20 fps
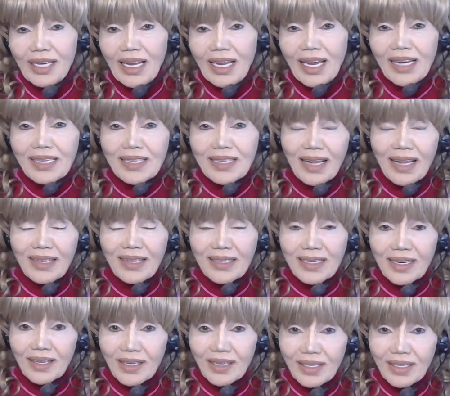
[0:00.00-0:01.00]

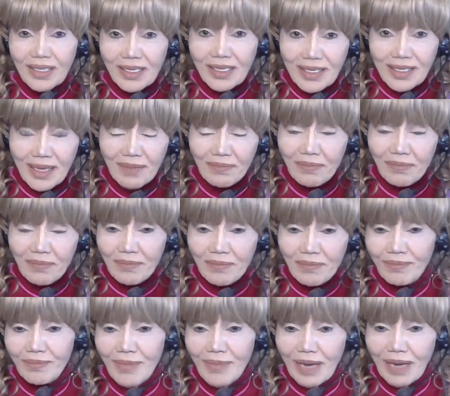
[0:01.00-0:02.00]
exiles her to some
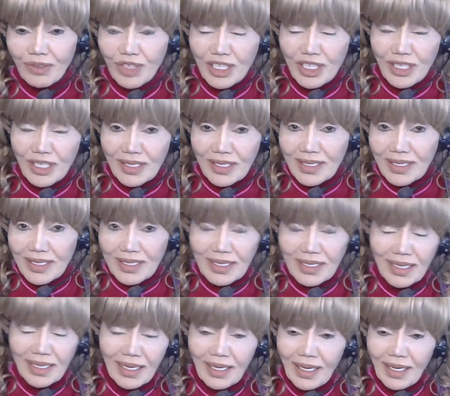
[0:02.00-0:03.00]
mountainous
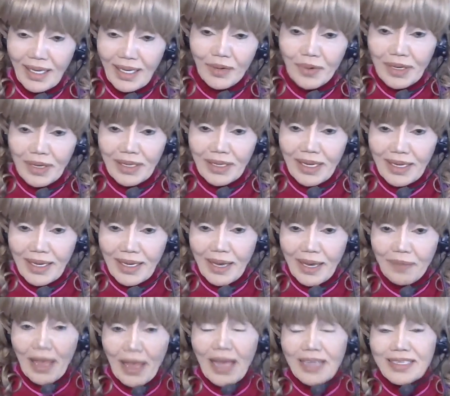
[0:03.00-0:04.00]
where they keep.